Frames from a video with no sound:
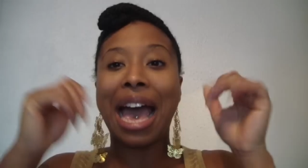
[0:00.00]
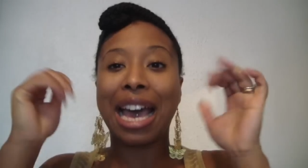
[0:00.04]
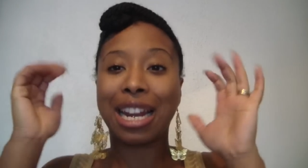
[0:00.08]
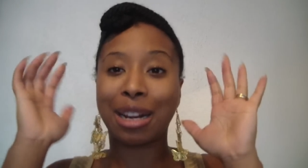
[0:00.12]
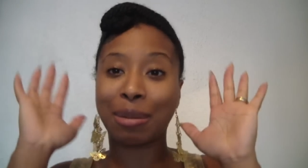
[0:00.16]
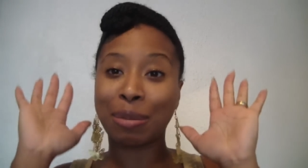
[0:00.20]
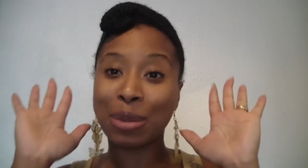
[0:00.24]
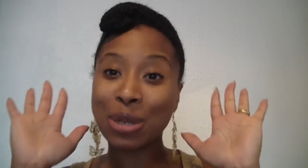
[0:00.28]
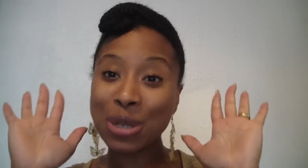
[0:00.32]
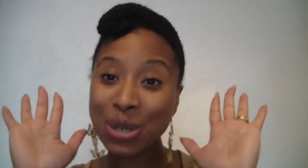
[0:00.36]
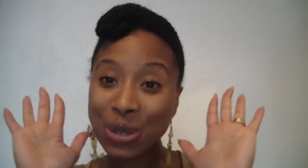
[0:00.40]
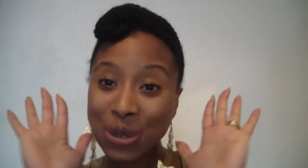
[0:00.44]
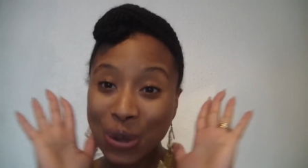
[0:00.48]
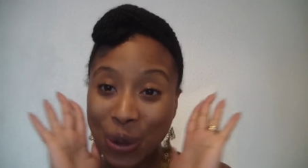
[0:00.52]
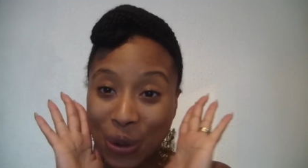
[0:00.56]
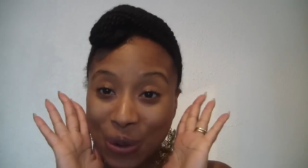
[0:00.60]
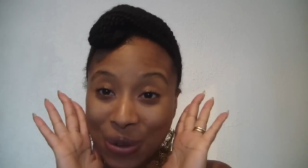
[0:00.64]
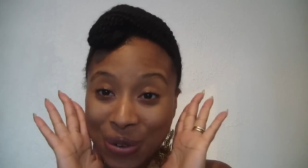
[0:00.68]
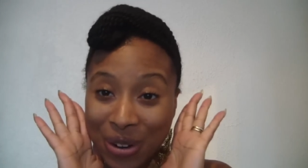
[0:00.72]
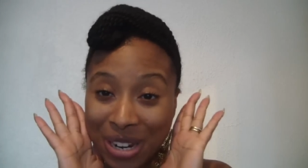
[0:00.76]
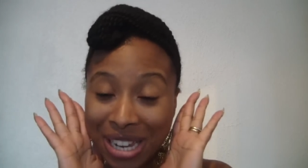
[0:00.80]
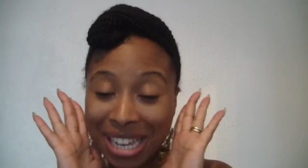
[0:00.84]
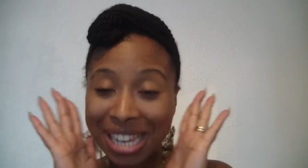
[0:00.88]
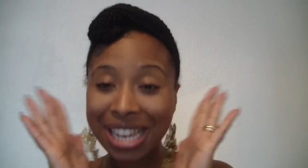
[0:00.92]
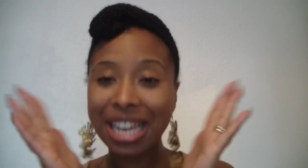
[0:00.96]
and I'm
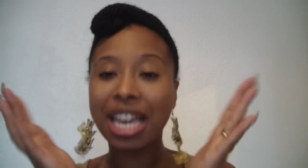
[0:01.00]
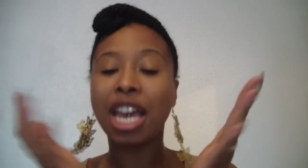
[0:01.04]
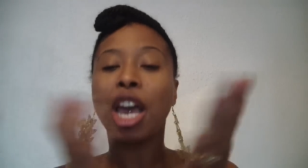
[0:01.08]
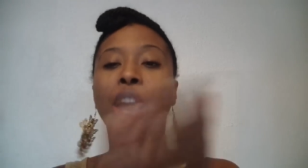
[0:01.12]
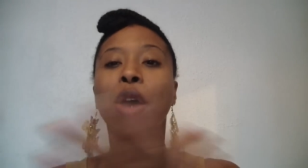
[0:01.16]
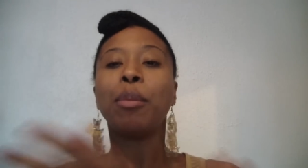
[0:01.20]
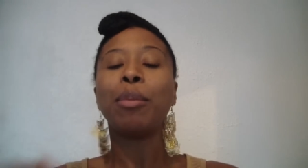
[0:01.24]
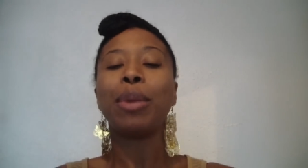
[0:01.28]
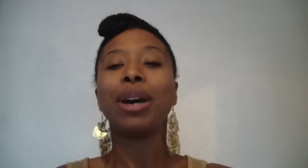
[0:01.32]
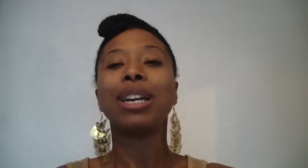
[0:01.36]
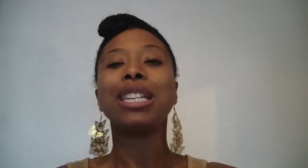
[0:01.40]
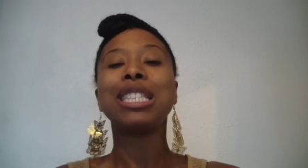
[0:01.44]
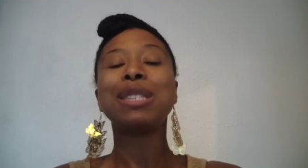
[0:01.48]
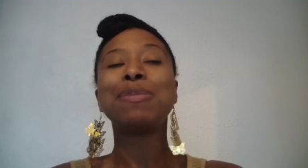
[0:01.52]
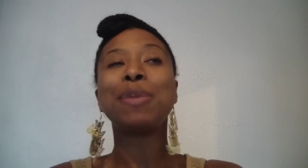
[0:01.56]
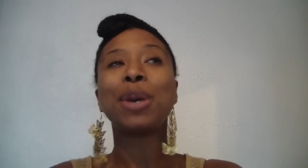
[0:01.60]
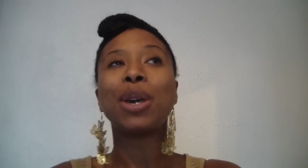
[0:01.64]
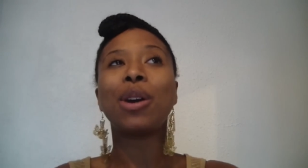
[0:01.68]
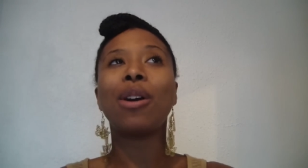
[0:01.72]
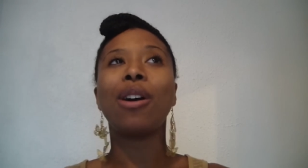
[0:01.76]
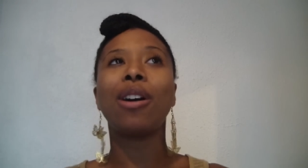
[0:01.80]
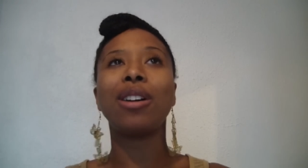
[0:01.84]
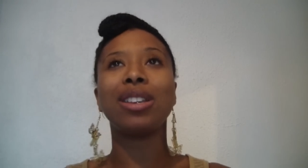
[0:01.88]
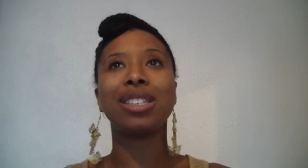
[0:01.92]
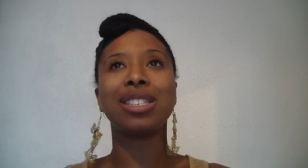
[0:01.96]
sorry, but it's
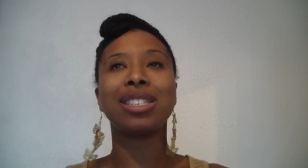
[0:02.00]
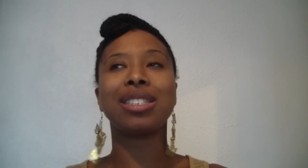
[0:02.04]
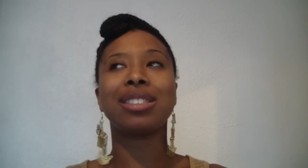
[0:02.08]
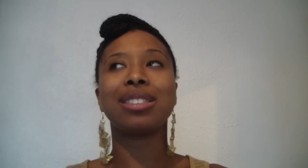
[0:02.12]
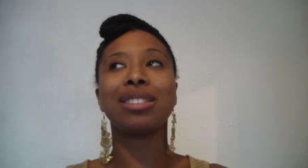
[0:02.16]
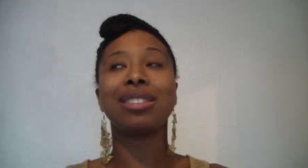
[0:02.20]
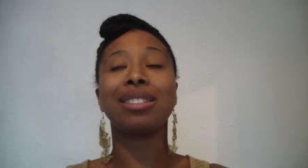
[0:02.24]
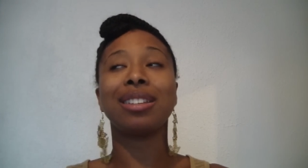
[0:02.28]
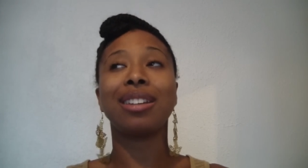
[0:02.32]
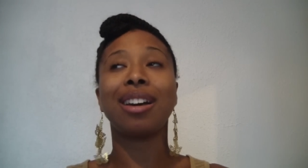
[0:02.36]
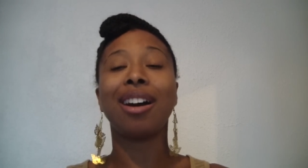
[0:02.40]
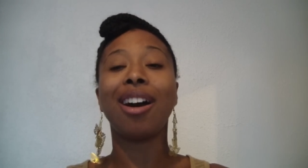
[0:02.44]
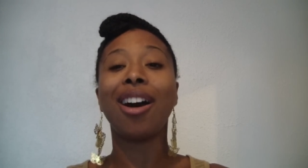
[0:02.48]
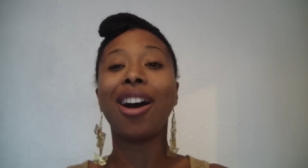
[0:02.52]
because